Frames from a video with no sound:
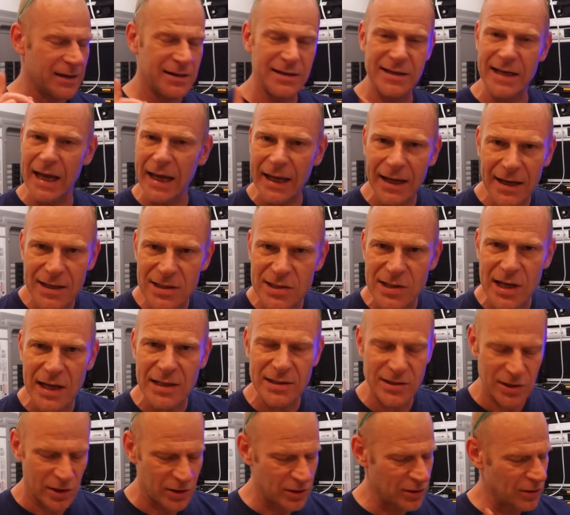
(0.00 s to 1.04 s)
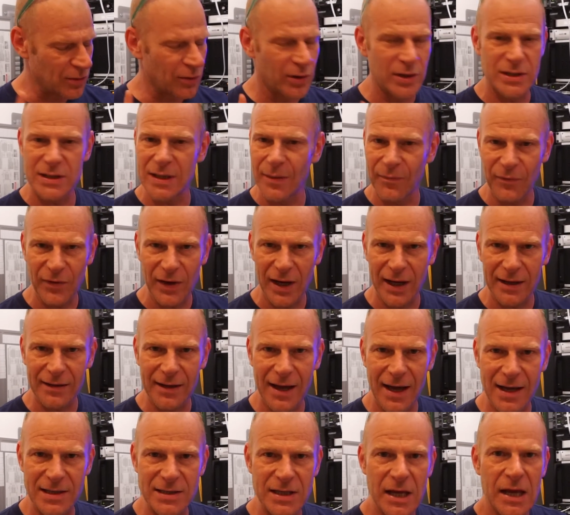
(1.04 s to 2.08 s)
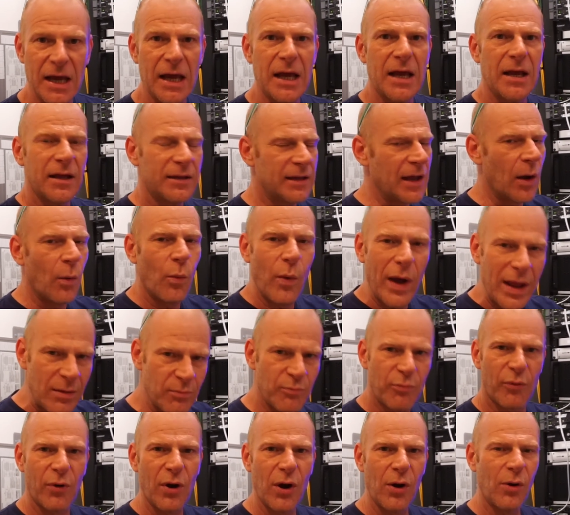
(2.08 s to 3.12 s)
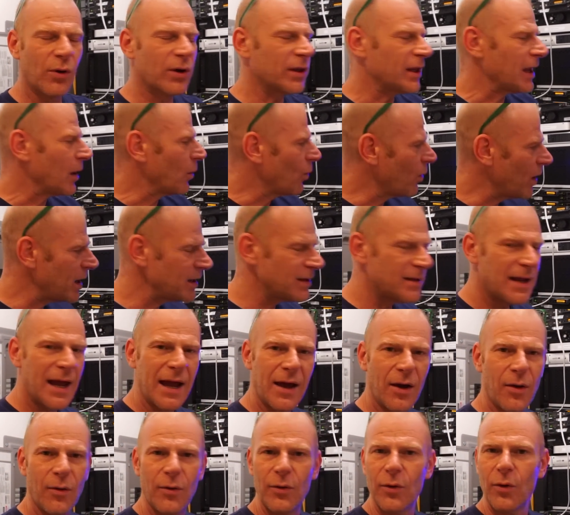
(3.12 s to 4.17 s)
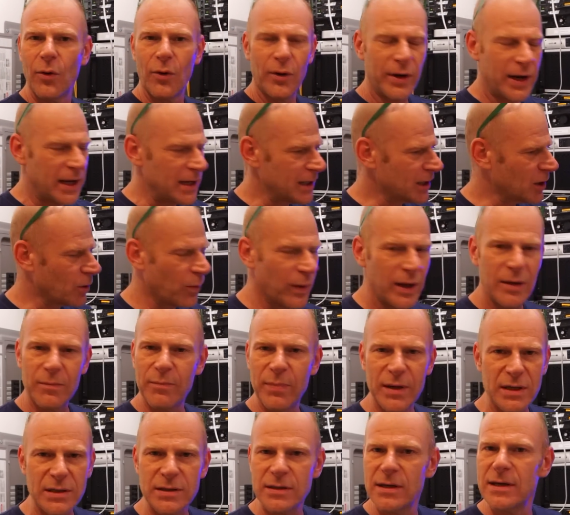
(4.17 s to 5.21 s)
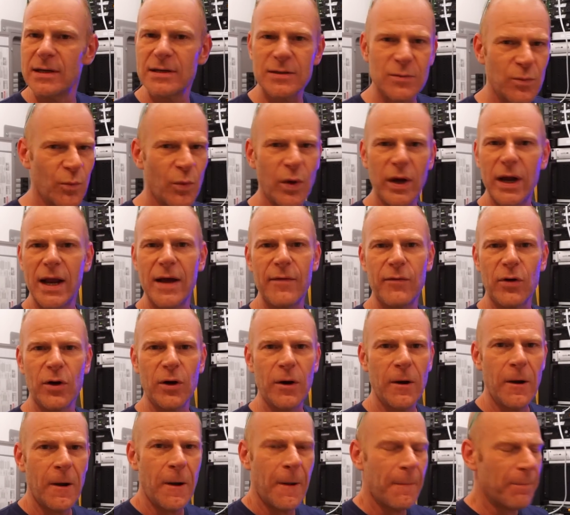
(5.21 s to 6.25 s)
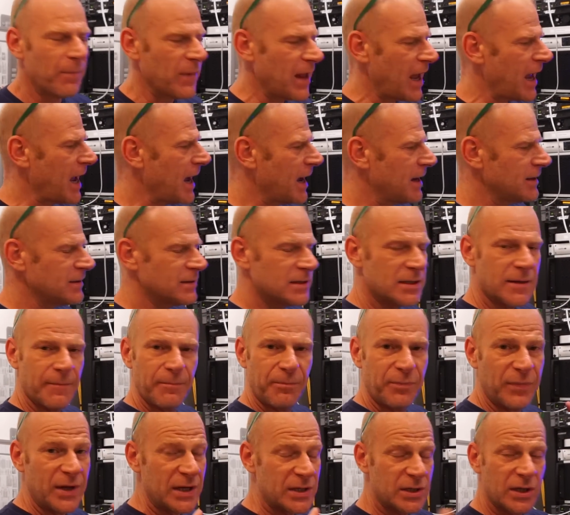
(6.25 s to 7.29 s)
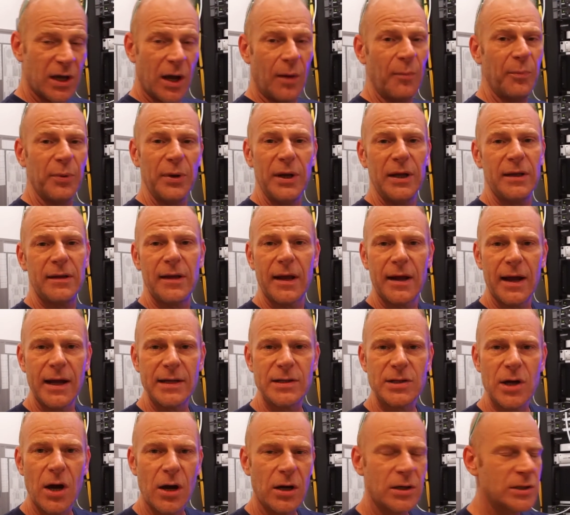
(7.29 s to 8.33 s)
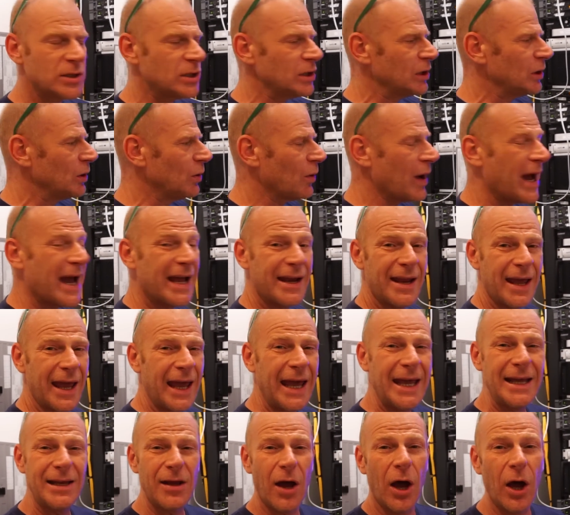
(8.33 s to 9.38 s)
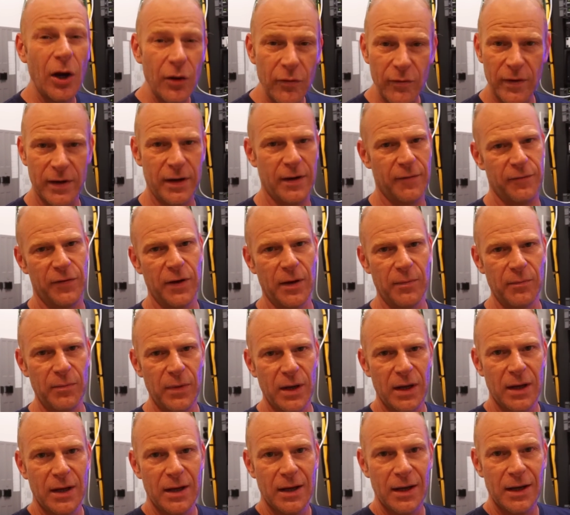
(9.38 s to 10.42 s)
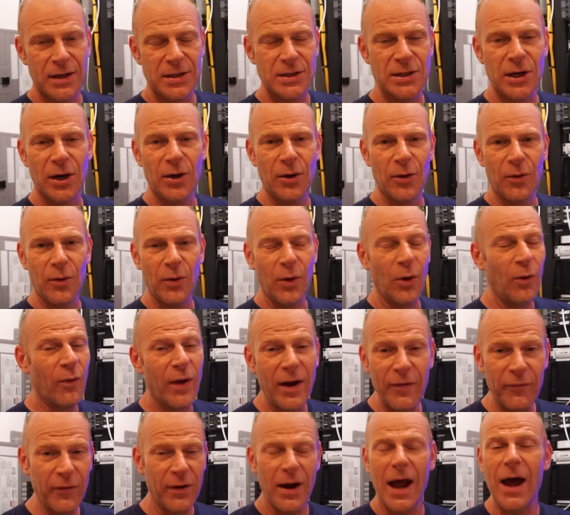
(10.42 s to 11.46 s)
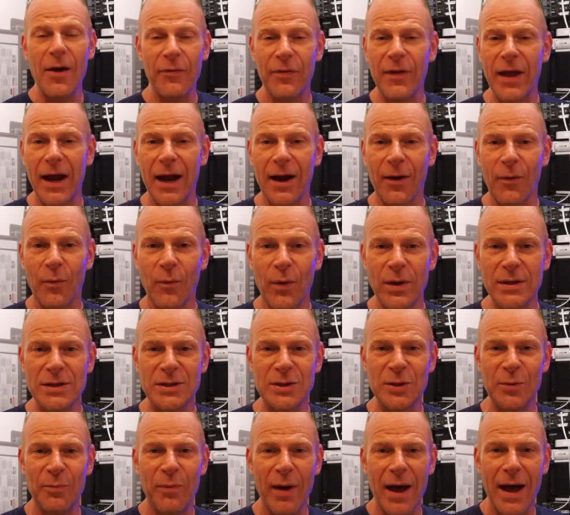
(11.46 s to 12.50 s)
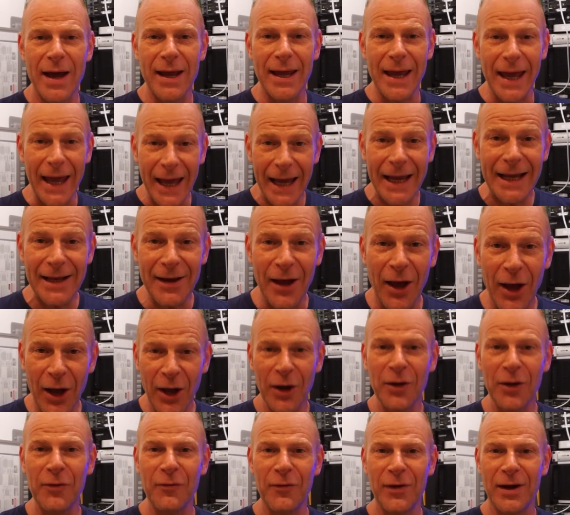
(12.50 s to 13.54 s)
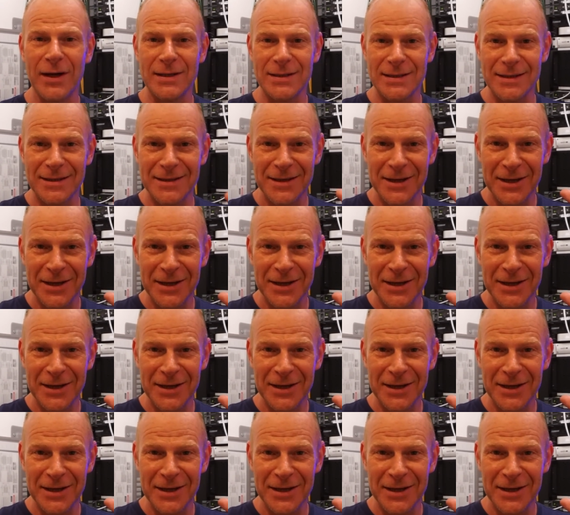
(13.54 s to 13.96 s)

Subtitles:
a data center, or something like that. They went broke, they went down, or they quit business, whatever. And this company that I talked to had 800 of them. So whoever out there wants to buy 800